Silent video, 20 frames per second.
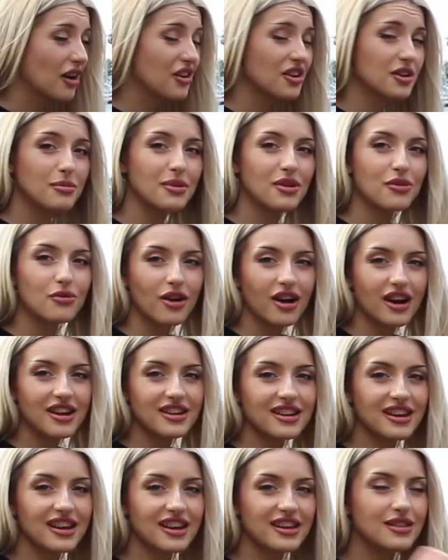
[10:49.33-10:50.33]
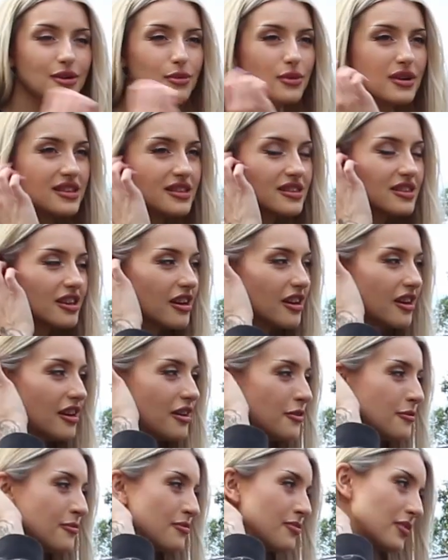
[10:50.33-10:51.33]
I'm going to be riding it in the winter.
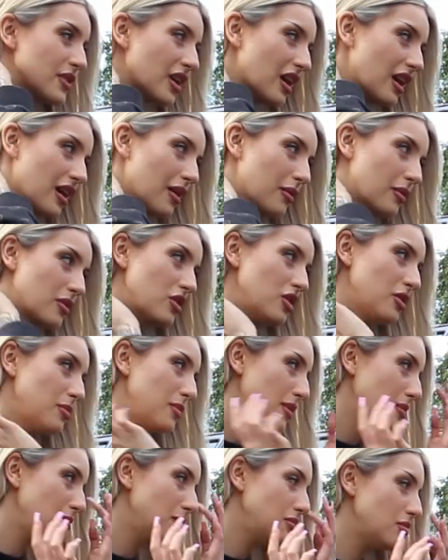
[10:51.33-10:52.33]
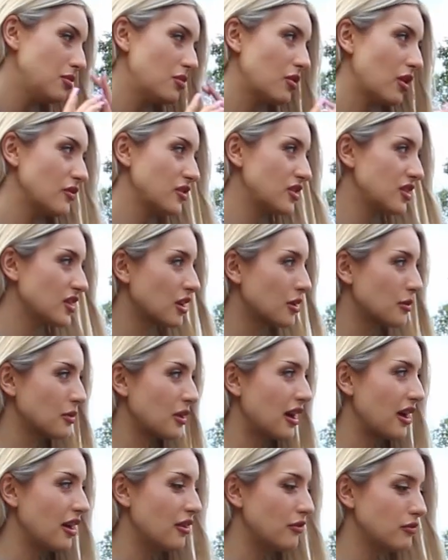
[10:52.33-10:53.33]
We're obviously going to
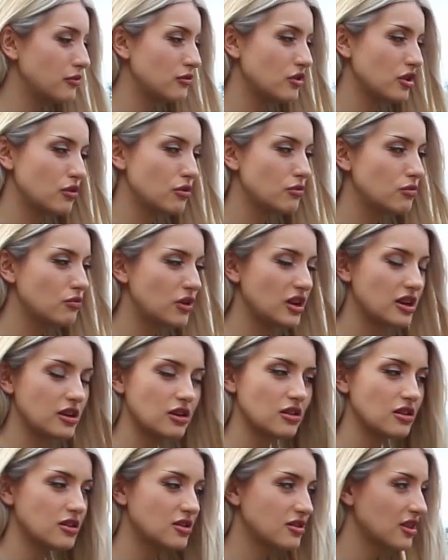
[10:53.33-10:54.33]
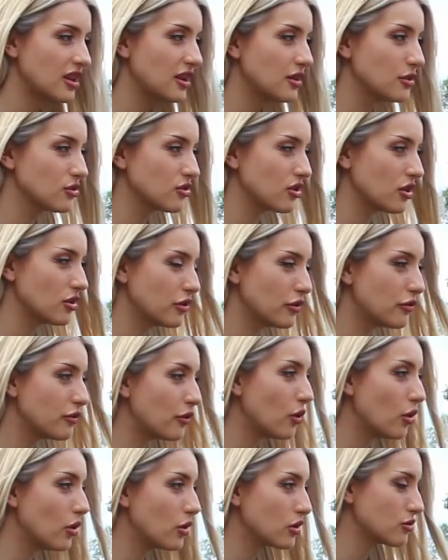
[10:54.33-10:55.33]
redo the seals on the
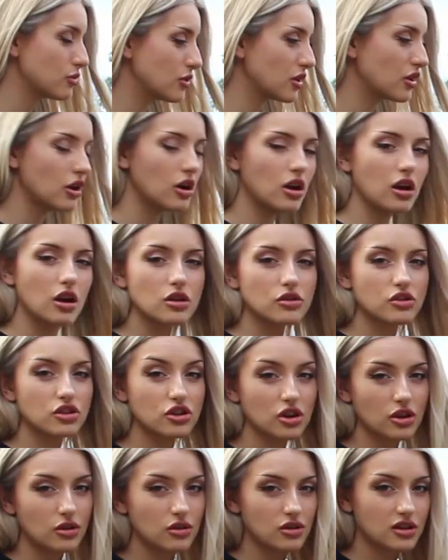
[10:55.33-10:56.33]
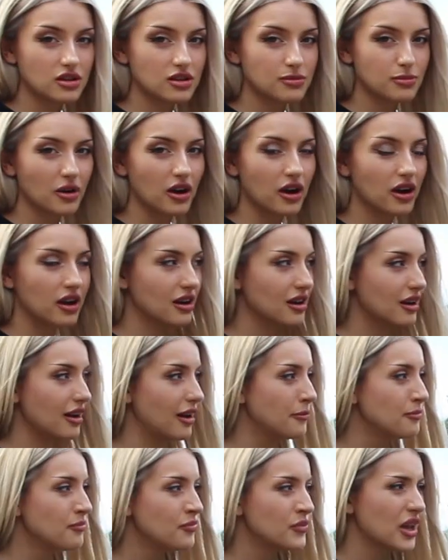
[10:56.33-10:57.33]
forks. We've got a lot to do with this bike.
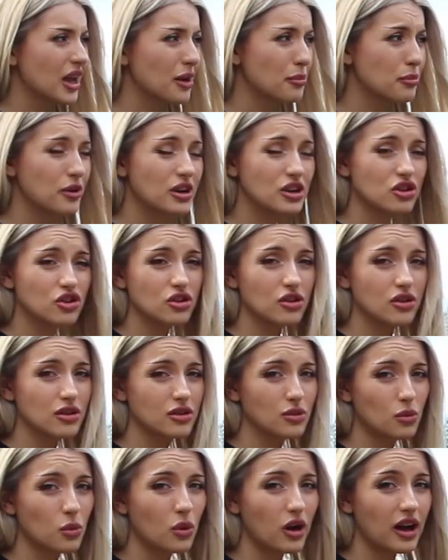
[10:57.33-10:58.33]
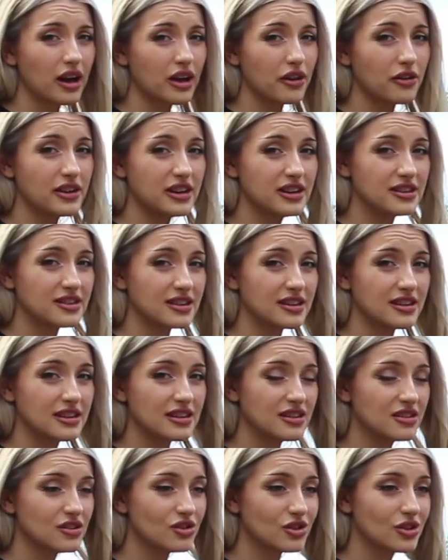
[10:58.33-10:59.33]
Like, I'm pretty sure the wiring isn't
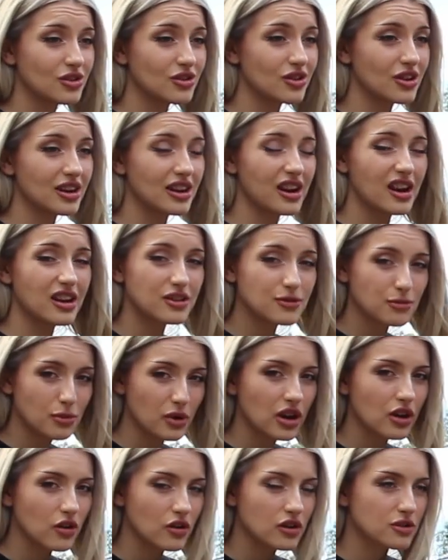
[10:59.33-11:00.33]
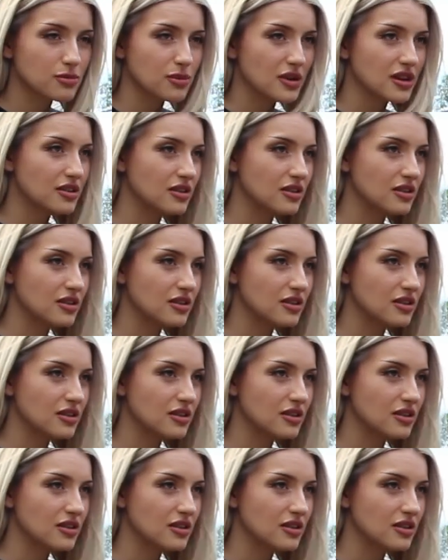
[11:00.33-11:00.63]
too good. It looks pretty crispy.